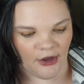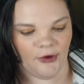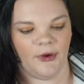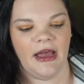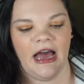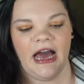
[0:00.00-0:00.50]

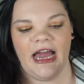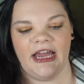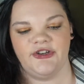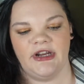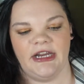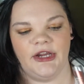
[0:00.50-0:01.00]
Oh,
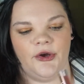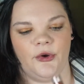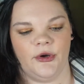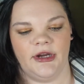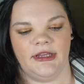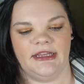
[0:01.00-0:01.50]
Hydrating
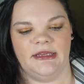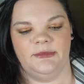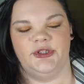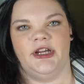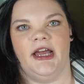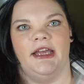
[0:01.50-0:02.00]
Core Lip
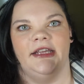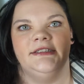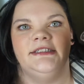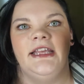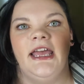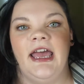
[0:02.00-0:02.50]
Shines.